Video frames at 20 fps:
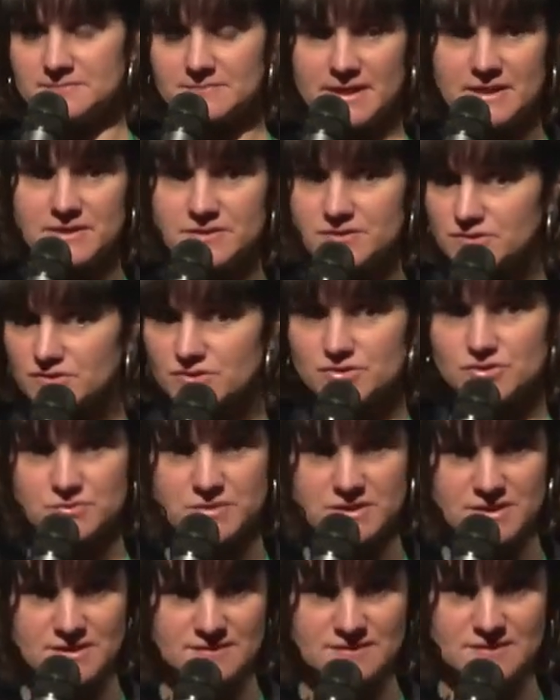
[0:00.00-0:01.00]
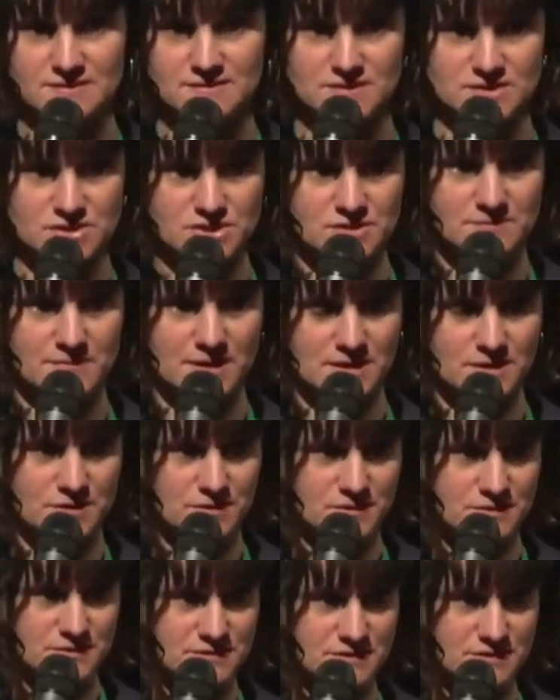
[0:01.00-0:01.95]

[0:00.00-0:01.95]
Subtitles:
industry, and decision makers,